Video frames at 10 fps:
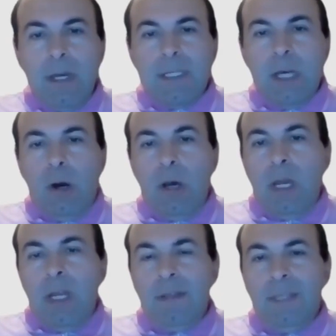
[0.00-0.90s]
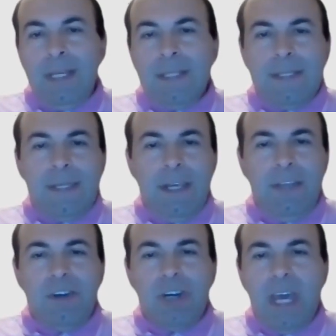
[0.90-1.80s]
So in this
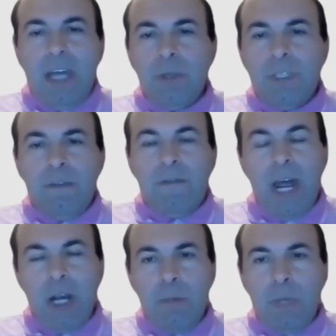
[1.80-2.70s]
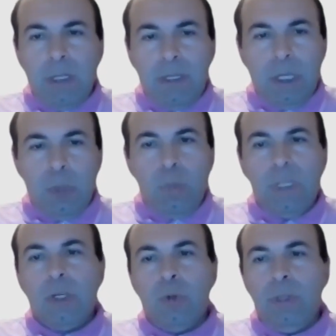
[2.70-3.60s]
heterogeneous environment, with
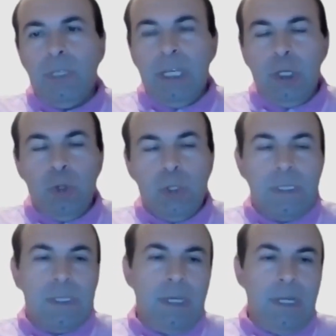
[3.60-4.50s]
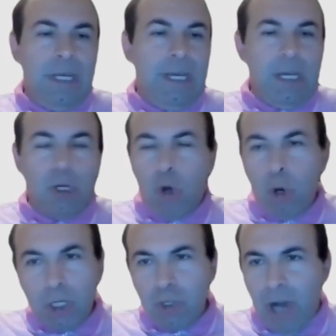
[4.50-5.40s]
continuous uh,
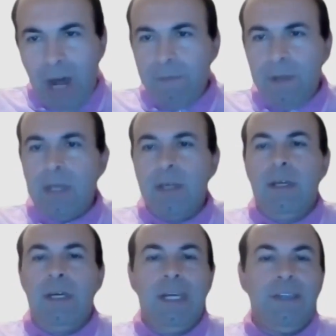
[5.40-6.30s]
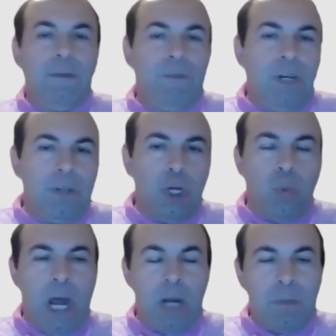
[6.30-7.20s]
growing traffic, uh, different
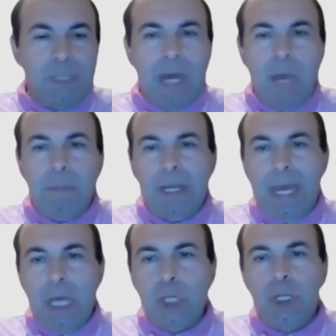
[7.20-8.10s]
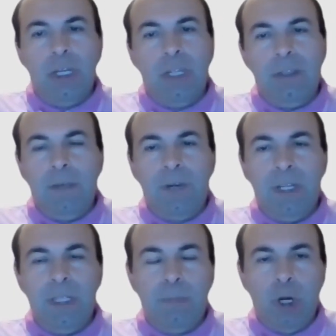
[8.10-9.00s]
requirements by application, and
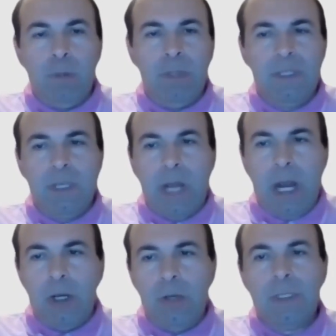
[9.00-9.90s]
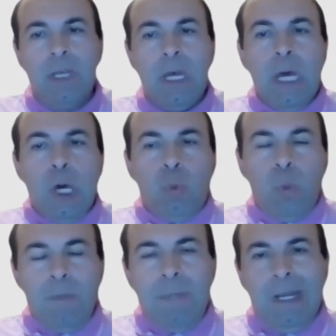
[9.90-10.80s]
different deployment scenarios,
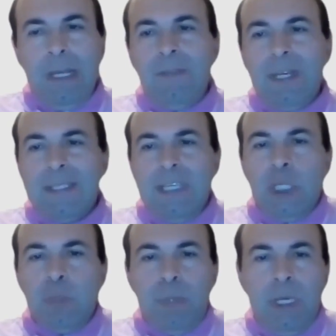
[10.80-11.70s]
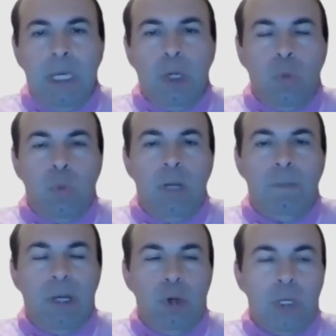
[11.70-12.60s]
we believe that CSP will
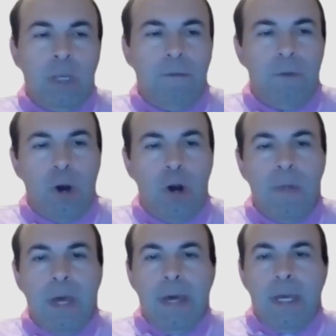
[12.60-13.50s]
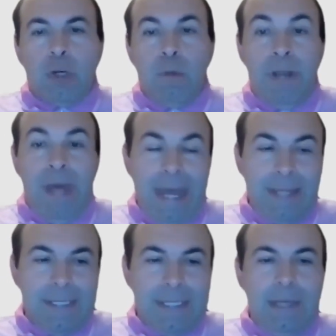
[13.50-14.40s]
be looking for
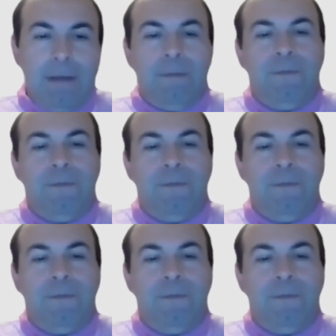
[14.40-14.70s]
comprehensive